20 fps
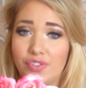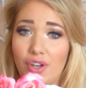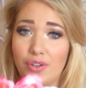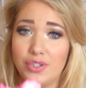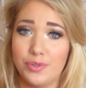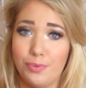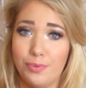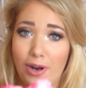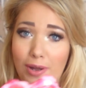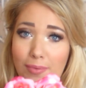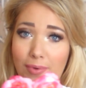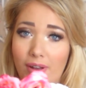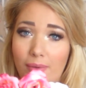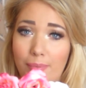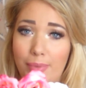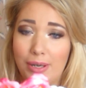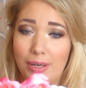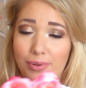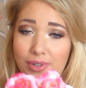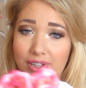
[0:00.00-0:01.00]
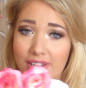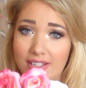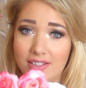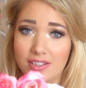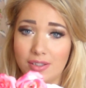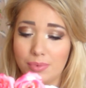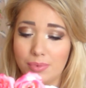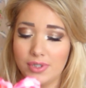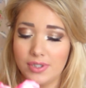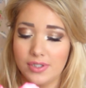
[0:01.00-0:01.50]
go to Primark and pick one of these
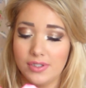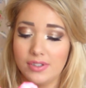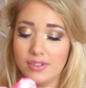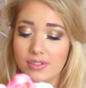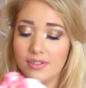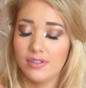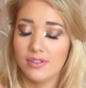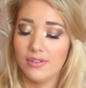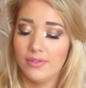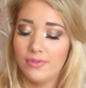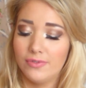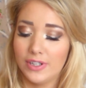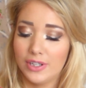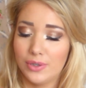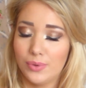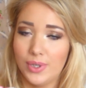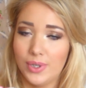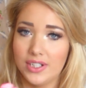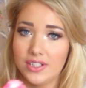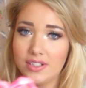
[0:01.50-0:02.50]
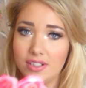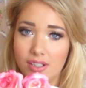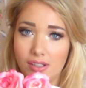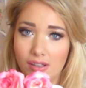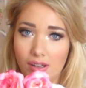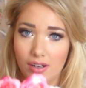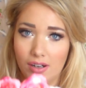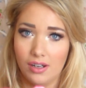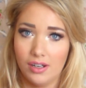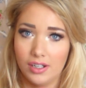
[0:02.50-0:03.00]
up, because £3, you
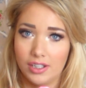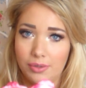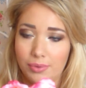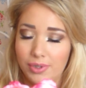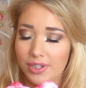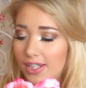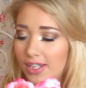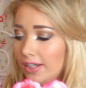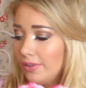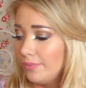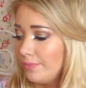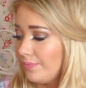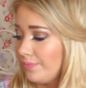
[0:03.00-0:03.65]
can't argue with that.